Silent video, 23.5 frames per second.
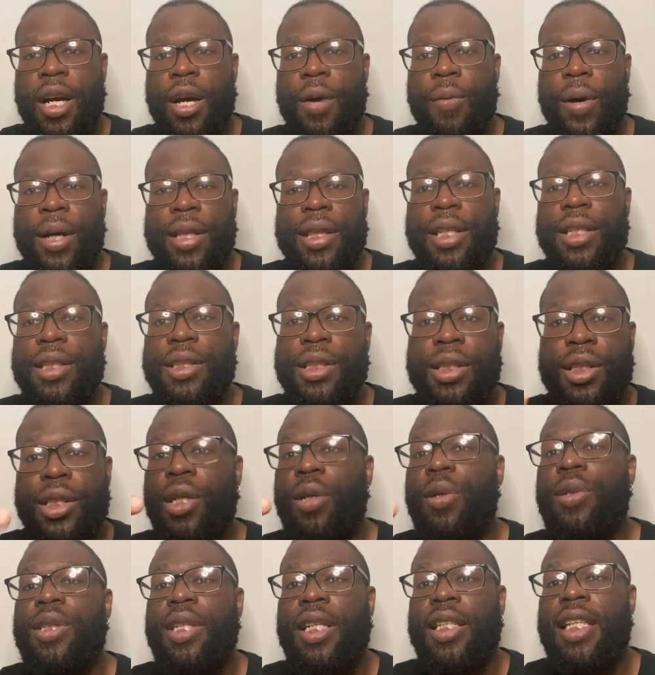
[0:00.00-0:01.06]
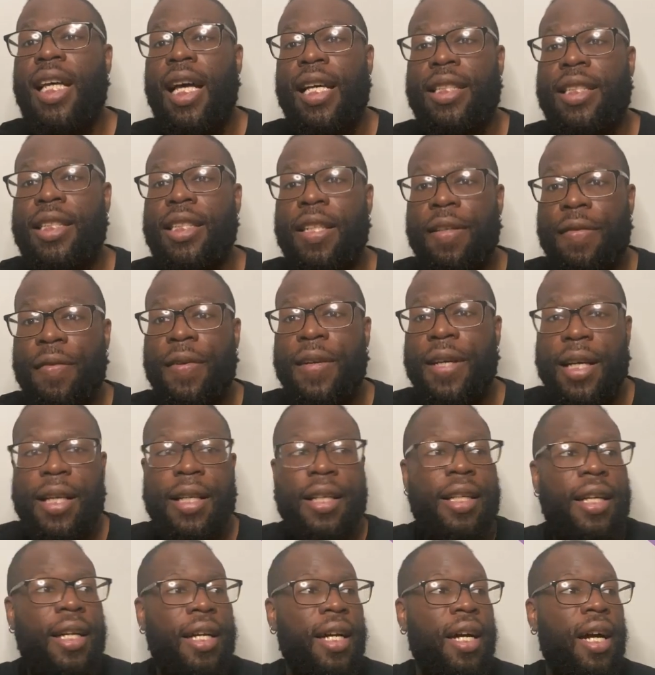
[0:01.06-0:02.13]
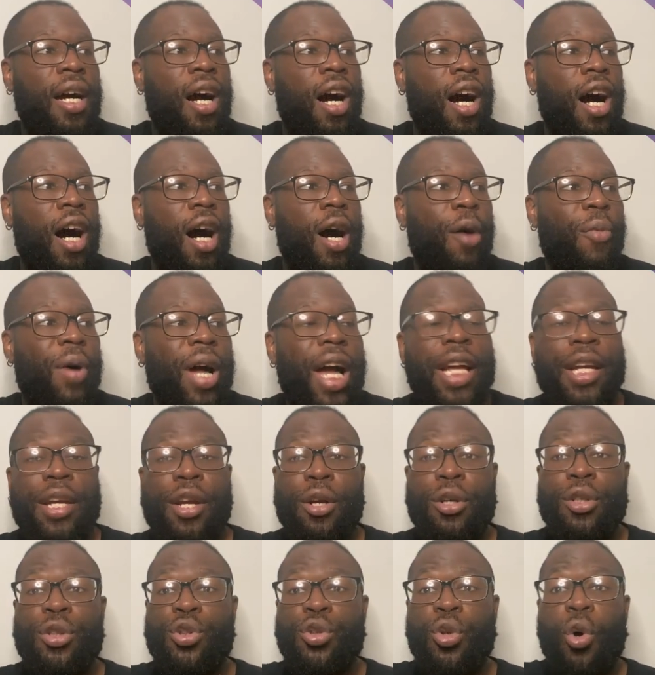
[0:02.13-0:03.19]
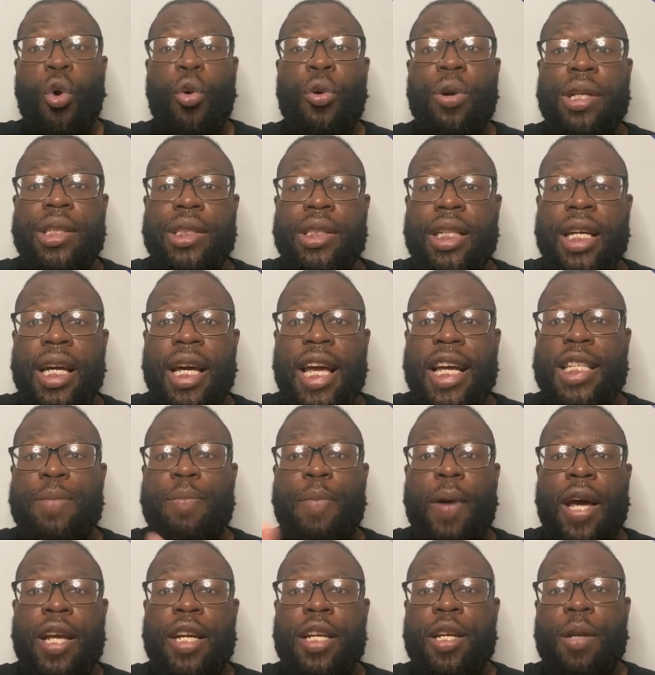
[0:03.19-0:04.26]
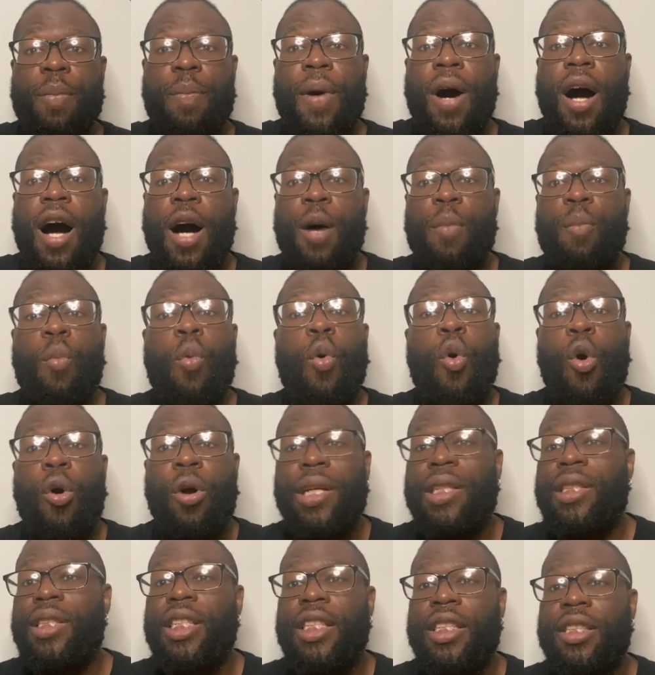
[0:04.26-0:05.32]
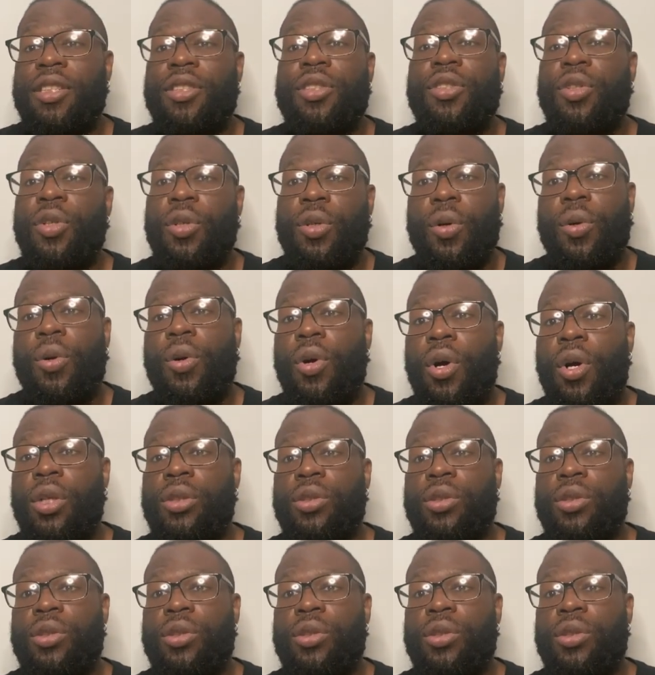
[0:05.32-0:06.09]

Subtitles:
Right, they're still just as significant, and their stories get expanded upon more in season 2.